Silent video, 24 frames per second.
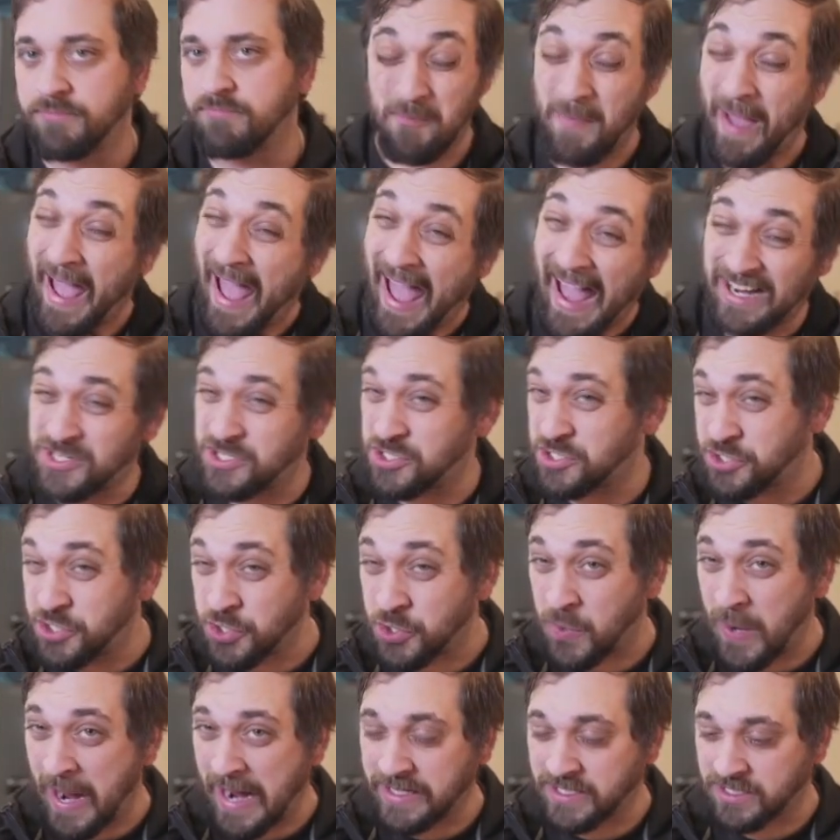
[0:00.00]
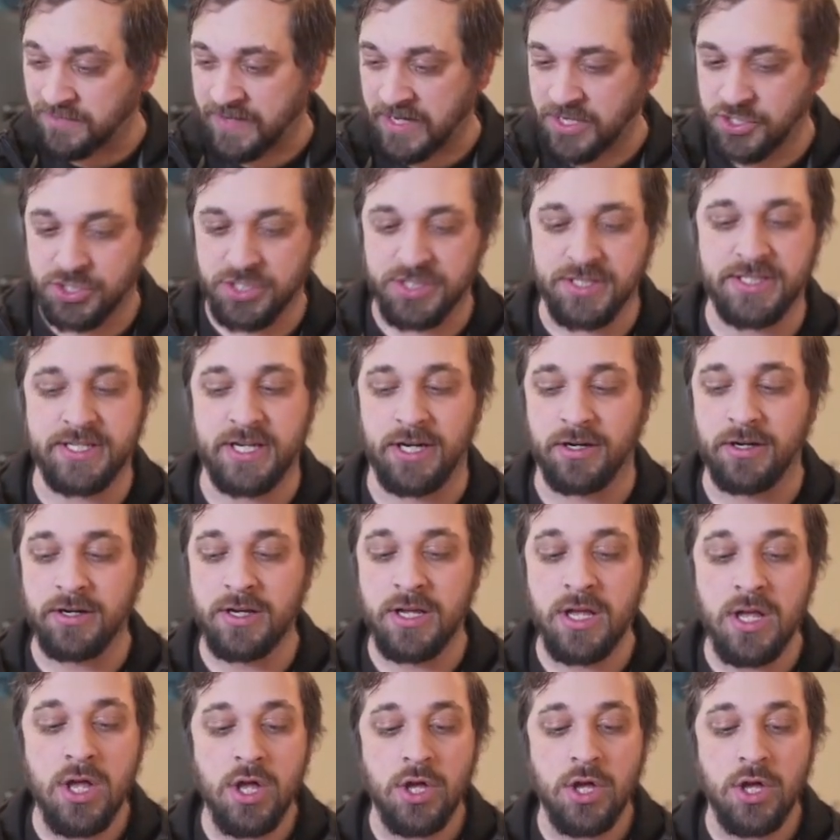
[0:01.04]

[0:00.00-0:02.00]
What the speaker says: max 2 activations here,